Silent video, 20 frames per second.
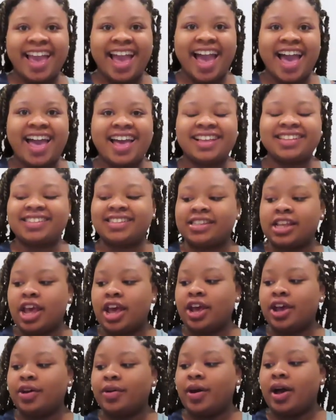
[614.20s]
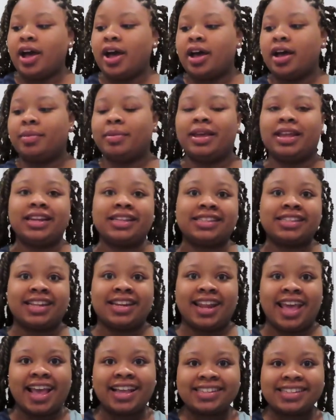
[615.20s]
guys, so um, it is the
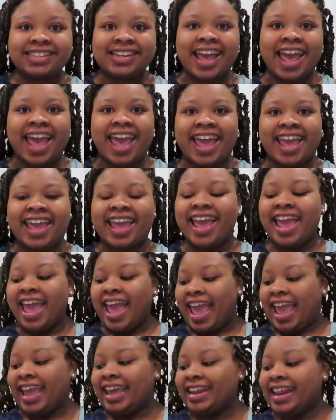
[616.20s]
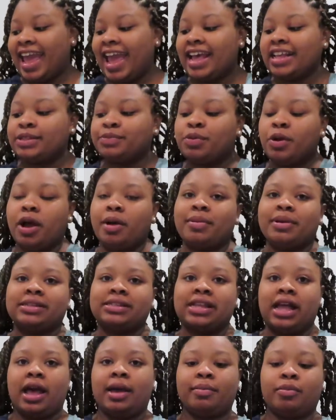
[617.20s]
next day and as promised
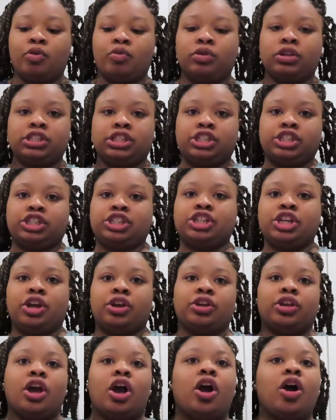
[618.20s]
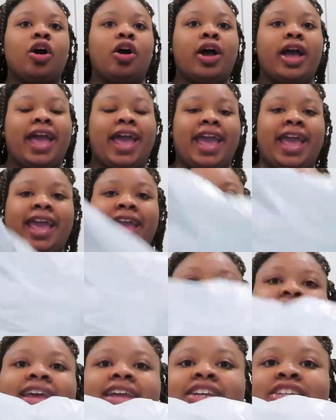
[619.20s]
I'm going to show y'all a
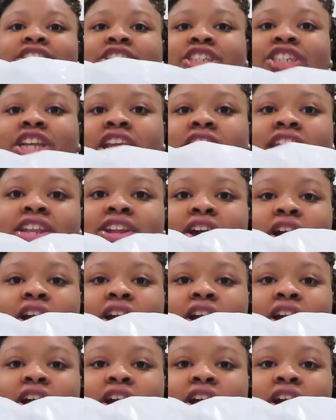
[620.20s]
Shein